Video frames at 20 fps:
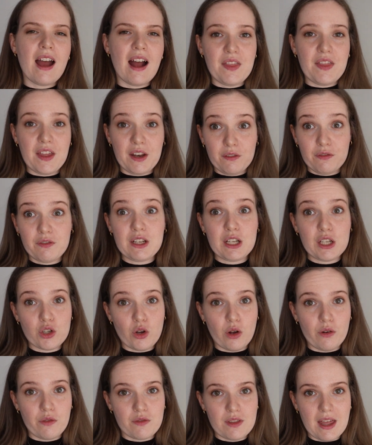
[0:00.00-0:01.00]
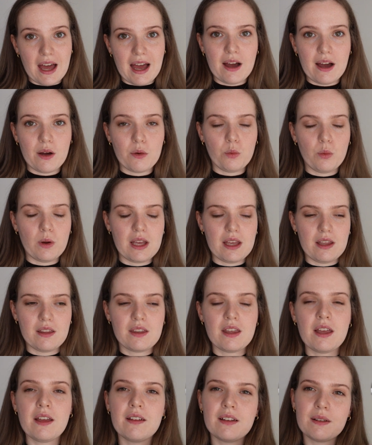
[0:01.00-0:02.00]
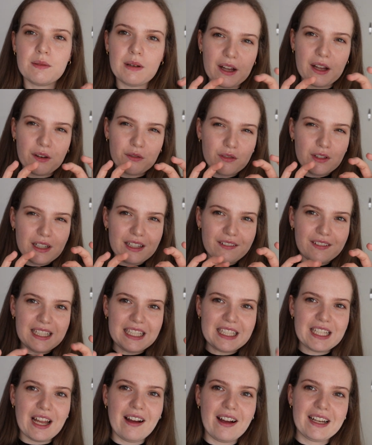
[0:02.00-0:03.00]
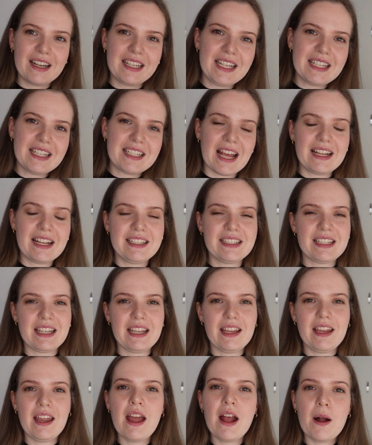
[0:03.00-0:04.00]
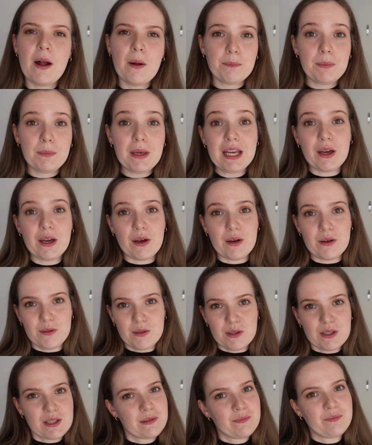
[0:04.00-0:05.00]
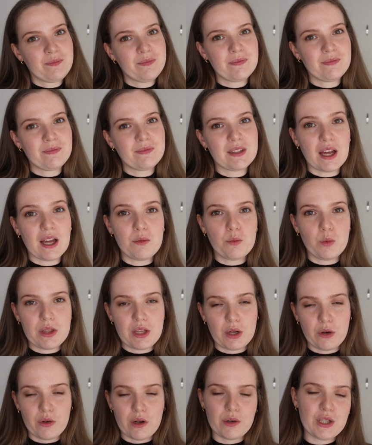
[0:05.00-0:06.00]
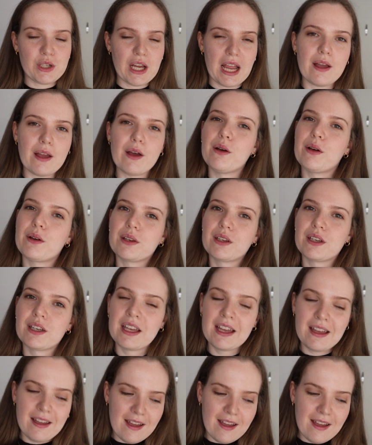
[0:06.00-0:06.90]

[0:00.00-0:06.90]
and then finish off that with like really tiny, dainty picots done with a crochet hook.